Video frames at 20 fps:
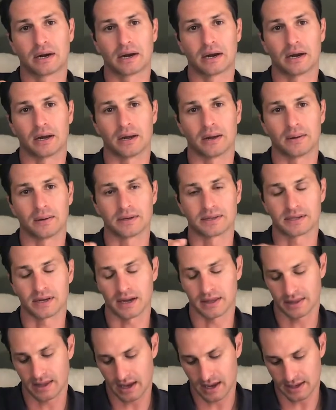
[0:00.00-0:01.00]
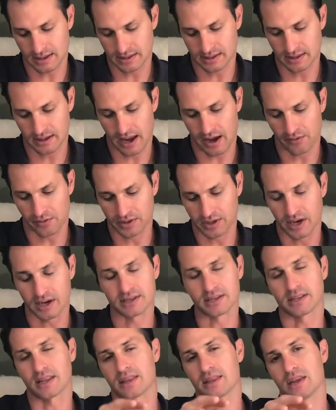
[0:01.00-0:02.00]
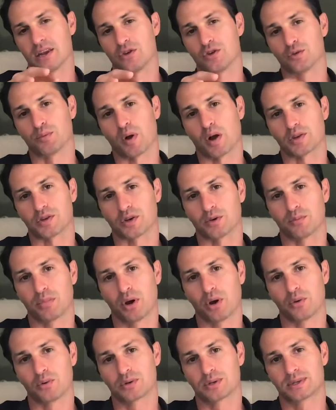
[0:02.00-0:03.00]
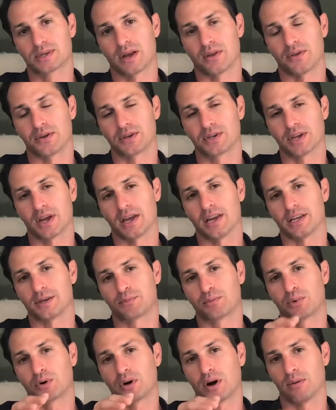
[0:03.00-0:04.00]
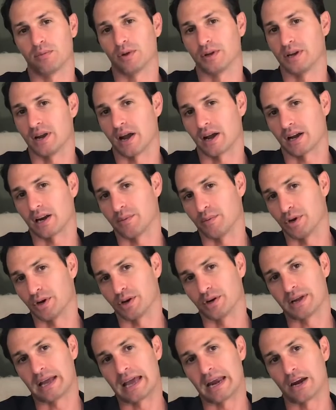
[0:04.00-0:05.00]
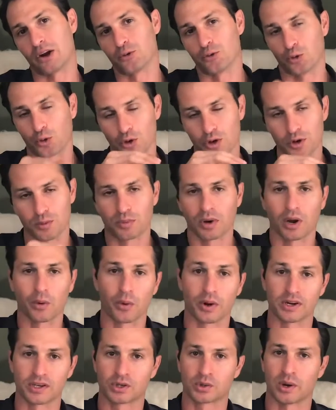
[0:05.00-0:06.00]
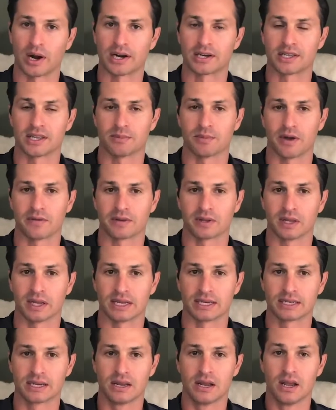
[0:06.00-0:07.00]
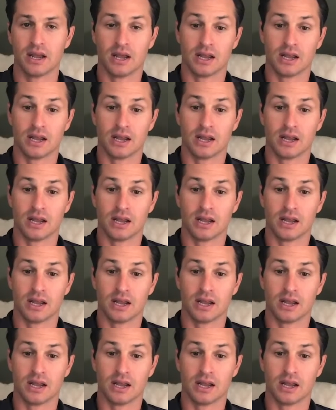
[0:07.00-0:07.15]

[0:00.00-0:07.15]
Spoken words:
a site that's advertising that they do sponsored posts on their site is probably not going to be a good candidate for you. You probably want to scratch them off the list.